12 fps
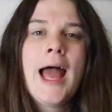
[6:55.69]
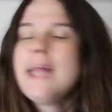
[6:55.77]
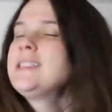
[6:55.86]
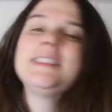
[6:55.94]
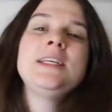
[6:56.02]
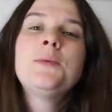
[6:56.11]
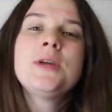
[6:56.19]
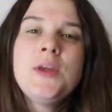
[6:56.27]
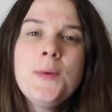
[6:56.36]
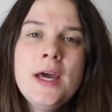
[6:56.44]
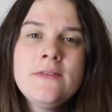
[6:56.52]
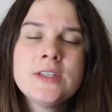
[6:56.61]
And see, what
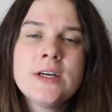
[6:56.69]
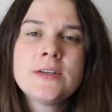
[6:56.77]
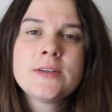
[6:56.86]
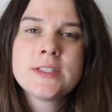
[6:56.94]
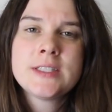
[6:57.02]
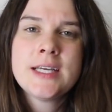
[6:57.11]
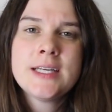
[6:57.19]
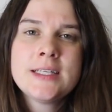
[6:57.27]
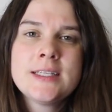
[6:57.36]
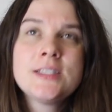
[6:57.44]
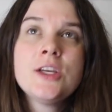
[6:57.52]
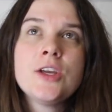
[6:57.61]
you have to understand
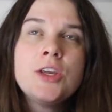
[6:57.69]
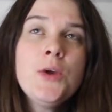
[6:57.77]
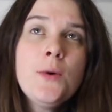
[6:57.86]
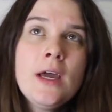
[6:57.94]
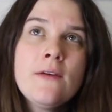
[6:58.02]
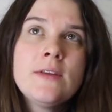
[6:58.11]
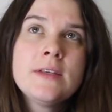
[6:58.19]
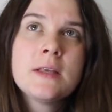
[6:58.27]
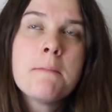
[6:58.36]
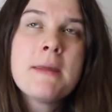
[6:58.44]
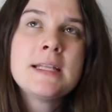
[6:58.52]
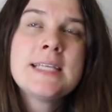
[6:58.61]
is you have
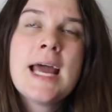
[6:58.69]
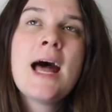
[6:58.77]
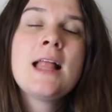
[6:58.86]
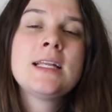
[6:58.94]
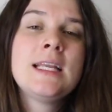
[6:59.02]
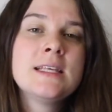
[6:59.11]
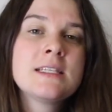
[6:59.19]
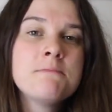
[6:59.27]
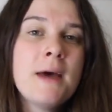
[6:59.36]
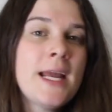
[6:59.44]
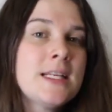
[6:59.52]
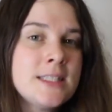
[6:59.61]
this mentality, this
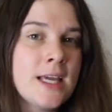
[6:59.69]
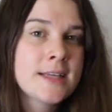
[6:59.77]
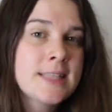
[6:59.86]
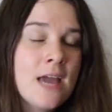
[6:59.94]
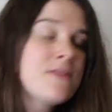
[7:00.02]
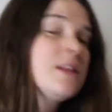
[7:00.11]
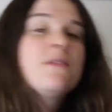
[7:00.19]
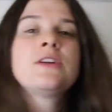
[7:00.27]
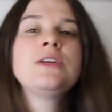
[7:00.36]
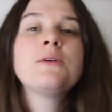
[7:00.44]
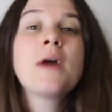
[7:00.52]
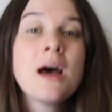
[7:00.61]
mindset, because I have another
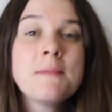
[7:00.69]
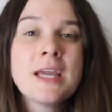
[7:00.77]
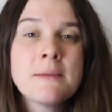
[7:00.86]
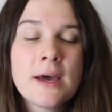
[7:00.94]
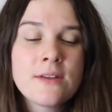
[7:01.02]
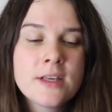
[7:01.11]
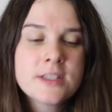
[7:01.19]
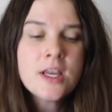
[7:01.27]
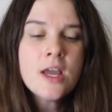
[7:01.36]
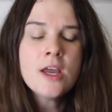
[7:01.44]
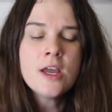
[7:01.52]
video coming about this.